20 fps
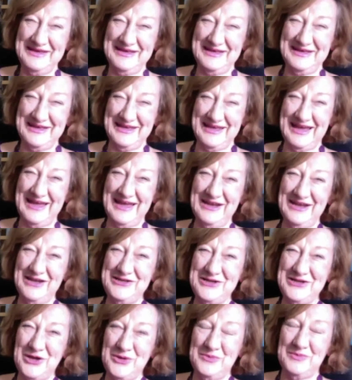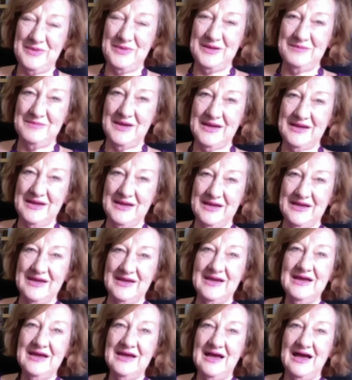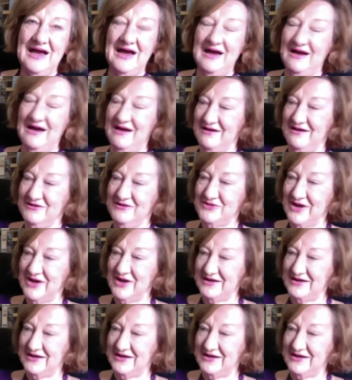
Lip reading: and I don't mean making great